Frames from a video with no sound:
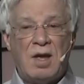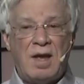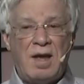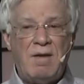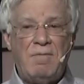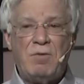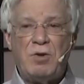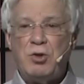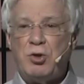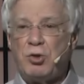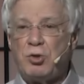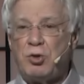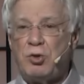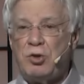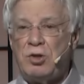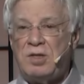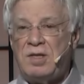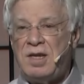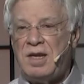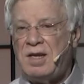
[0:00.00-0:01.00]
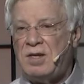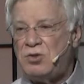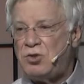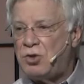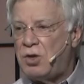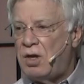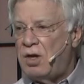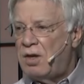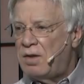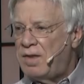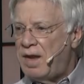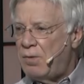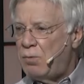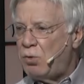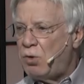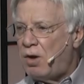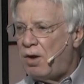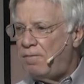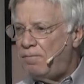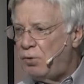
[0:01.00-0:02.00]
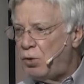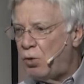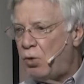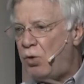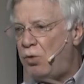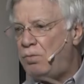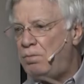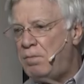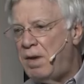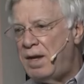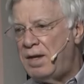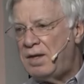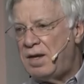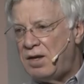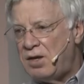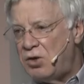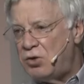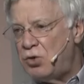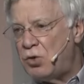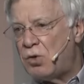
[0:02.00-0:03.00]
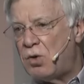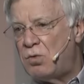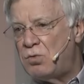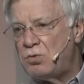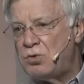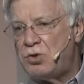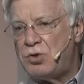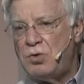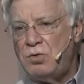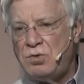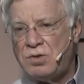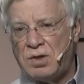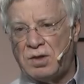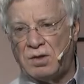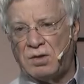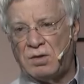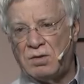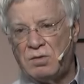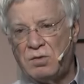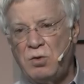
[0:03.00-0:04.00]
even your good deeds, they were of your own making and your own choosing.